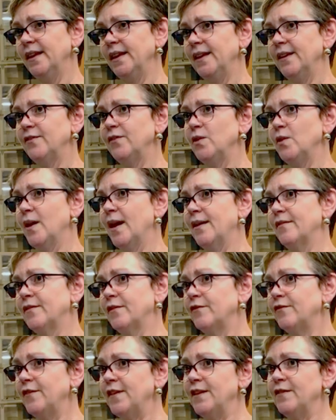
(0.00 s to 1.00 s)
If you have
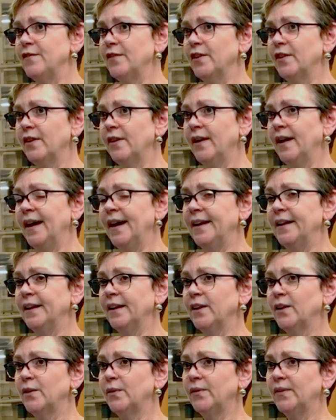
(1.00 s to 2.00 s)
a fever and
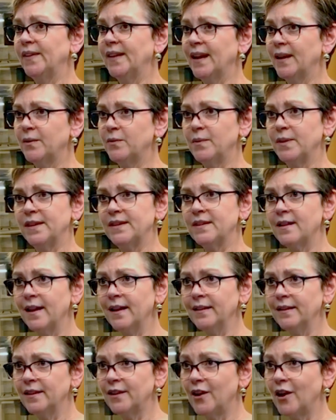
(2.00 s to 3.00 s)
it goes down with
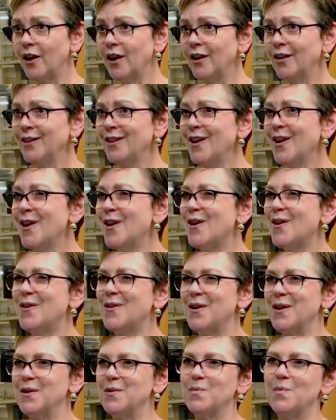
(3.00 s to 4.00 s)
Tylenol
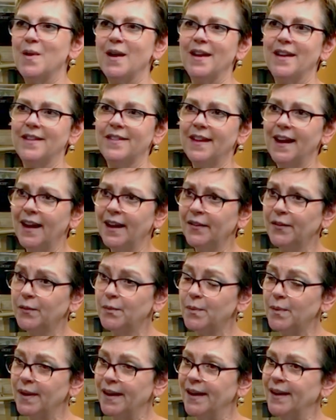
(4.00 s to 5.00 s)
or with
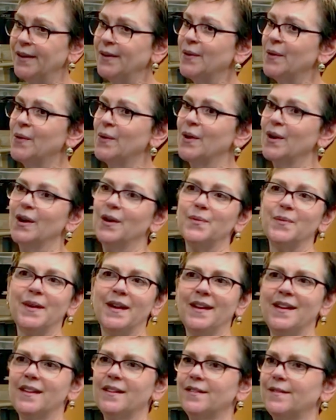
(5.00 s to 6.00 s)
aspirin or
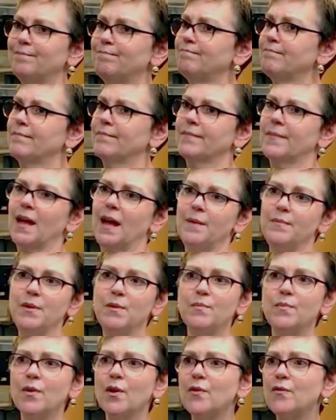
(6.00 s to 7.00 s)
with
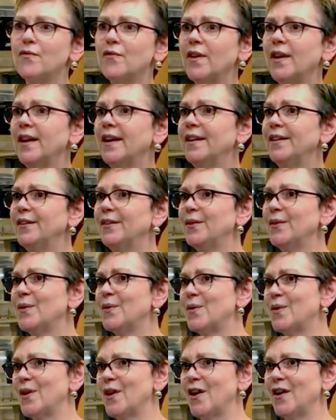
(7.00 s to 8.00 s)
ibuprofen
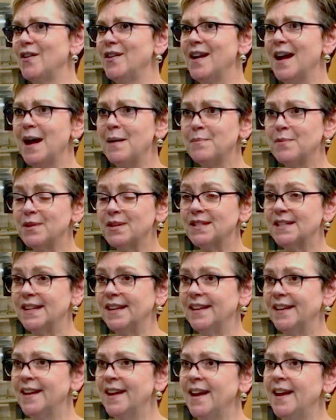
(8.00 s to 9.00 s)
or
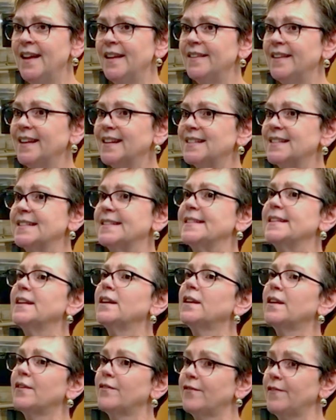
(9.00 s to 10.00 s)
naproxen, that's
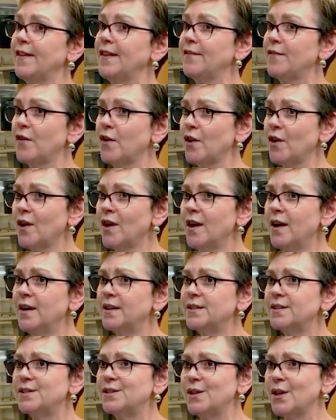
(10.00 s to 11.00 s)
still a fever.
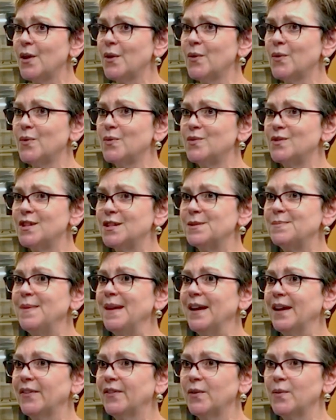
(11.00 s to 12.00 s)
So just
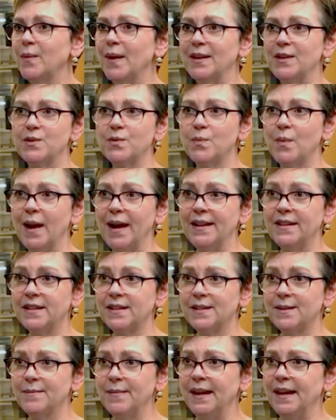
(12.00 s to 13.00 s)
because it went away
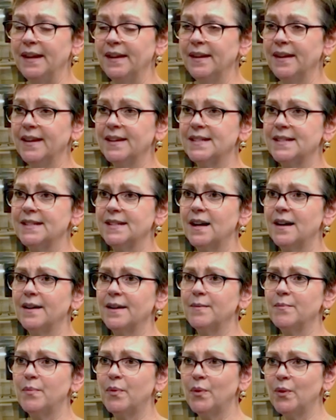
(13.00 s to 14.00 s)
doesn't mean it's not
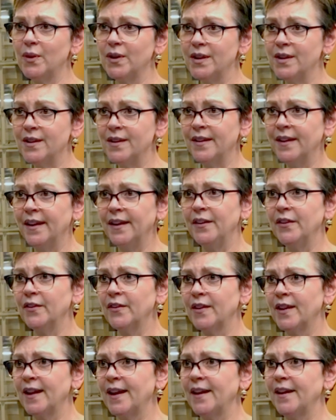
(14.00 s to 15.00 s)
important in
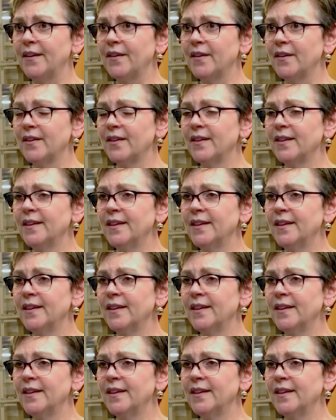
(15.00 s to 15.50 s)
your care.